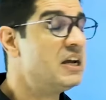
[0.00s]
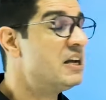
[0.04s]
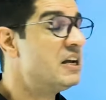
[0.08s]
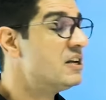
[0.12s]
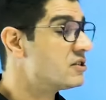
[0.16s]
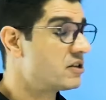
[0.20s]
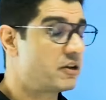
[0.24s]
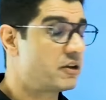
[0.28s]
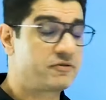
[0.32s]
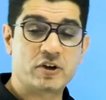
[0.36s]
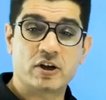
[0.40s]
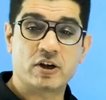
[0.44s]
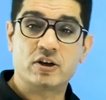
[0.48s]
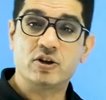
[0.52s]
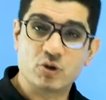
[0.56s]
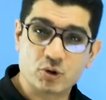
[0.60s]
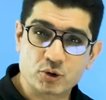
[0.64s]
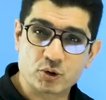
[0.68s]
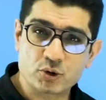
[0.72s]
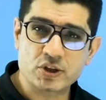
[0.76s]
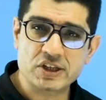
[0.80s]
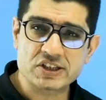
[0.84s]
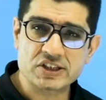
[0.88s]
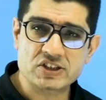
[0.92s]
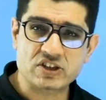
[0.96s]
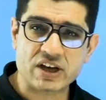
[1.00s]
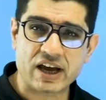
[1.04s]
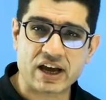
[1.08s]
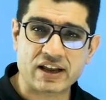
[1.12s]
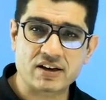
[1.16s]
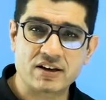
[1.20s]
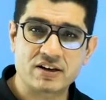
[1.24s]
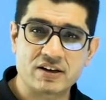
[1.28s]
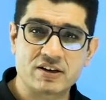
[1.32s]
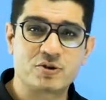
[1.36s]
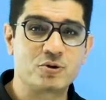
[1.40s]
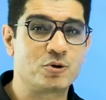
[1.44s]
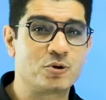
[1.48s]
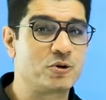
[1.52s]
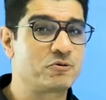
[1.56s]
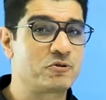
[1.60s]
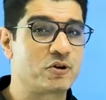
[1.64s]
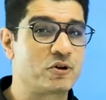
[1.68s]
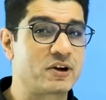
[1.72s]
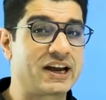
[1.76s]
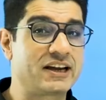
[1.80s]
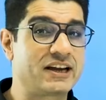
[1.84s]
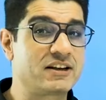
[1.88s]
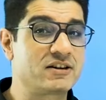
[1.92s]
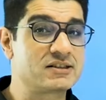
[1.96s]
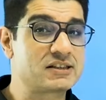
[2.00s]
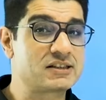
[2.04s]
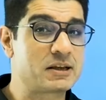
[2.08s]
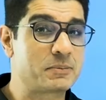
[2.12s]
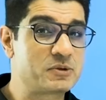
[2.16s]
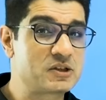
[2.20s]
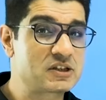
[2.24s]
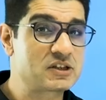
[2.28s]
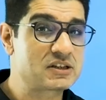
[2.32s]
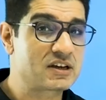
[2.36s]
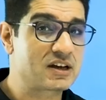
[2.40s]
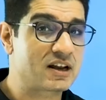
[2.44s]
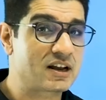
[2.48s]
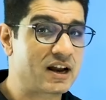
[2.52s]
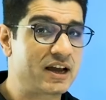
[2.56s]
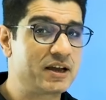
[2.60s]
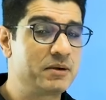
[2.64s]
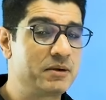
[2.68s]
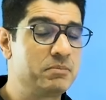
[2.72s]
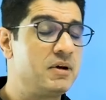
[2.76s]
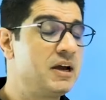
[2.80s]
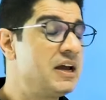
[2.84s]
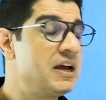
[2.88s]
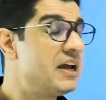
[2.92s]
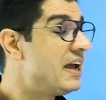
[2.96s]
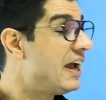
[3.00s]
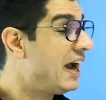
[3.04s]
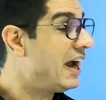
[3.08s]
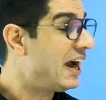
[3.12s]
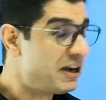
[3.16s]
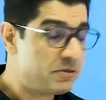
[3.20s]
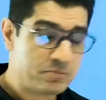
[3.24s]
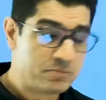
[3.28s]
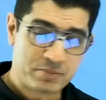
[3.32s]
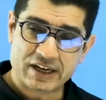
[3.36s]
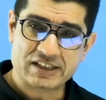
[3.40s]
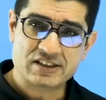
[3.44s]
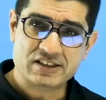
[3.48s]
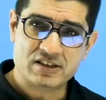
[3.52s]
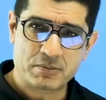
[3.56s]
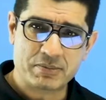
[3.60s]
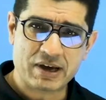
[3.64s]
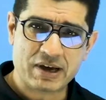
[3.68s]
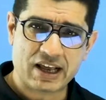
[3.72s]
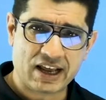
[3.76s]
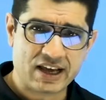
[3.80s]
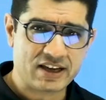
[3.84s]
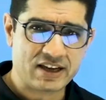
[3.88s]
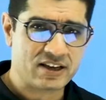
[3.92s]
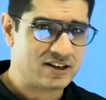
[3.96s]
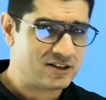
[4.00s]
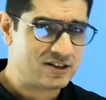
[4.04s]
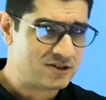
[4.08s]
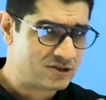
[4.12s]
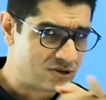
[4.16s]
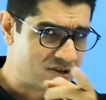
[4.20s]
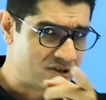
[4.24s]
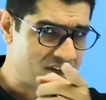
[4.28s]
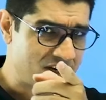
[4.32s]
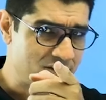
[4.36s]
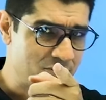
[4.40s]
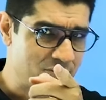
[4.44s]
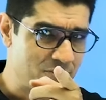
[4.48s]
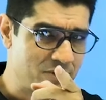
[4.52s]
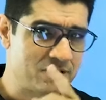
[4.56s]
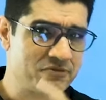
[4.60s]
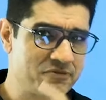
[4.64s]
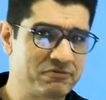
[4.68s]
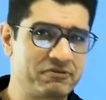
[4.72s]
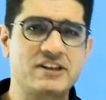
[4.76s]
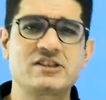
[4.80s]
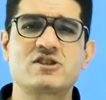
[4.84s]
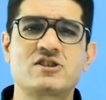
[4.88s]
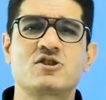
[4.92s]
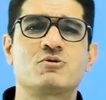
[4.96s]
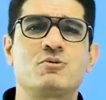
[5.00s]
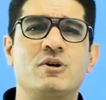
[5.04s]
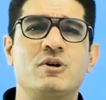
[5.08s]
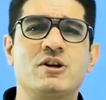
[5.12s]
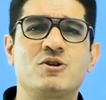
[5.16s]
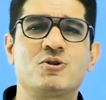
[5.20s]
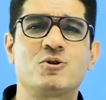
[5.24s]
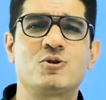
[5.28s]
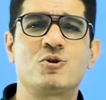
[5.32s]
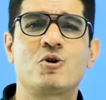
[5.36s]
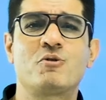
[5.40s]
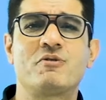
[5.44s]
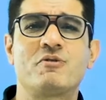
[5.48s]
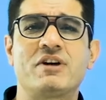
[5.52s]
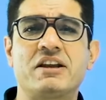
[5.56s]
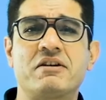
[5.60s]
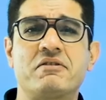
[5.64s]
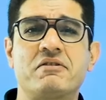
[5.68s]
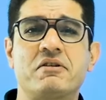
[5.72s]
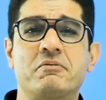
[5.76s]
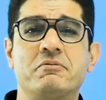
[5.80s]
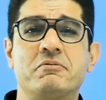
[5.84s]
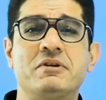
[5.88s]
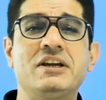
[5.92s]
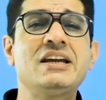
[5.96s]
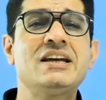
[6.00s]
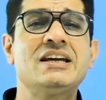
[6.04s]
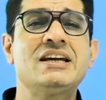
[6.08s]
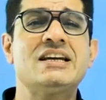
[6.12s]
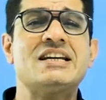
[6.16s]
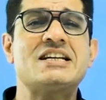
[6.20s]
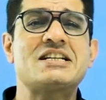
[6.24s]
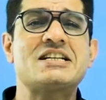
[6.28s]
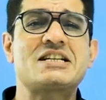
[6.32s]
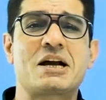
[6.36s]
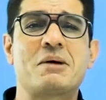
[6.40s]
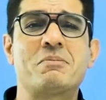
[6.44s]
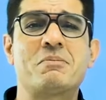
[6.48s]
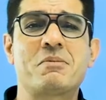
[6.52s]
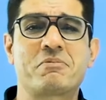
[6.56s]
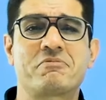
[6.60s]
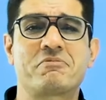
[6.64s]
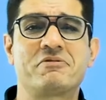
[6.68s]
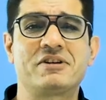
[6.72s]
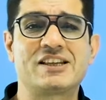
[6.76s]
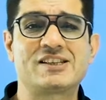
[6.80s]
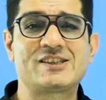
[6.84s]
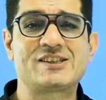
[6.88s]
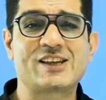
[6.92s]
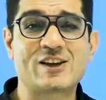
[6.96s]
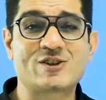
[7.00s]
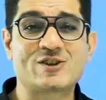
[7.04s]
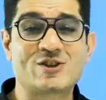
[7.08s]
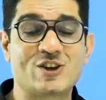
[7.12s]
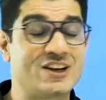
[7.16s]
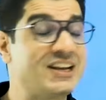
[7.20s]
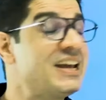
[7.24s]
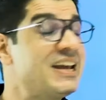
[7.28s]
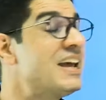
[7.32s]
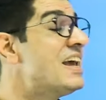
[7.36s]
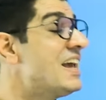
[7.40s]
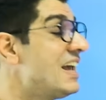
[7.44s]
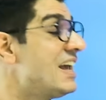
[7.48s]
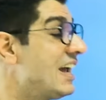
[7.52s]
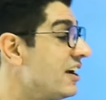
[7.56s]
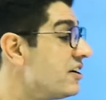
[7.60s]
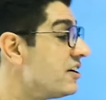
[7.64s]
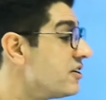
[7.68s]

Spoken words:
So if you're new to this channel, don't forget to subscribe and press the bell icon so that you're the first one to know whenever we come up with a session. And